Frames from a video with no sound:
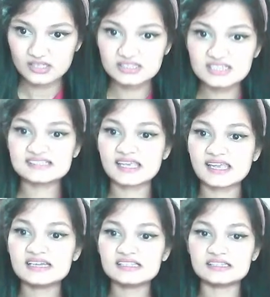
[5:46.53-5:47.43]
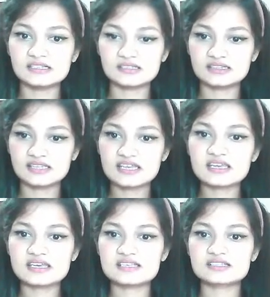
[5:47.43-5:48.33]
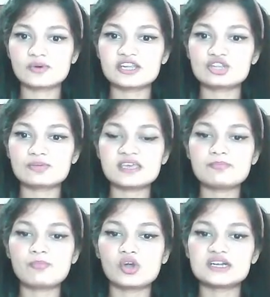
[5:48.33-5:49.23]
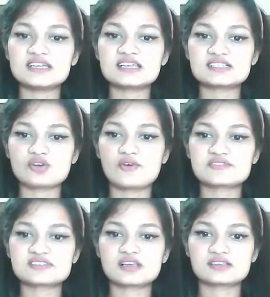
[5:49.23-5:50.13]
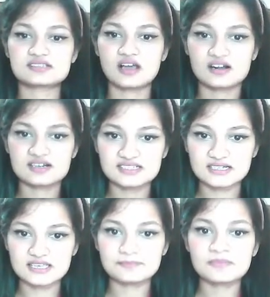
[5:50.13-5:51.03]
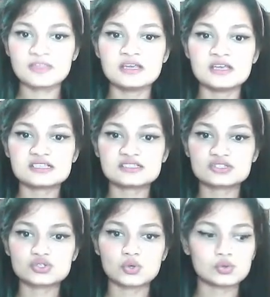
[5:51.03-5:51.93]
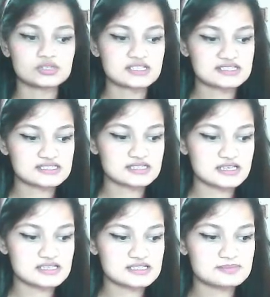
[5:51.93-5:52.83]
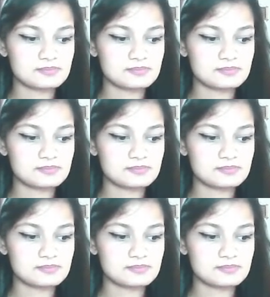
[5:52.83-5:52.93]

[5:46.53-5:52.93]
The second thing is going to be politics of scarcity. So this is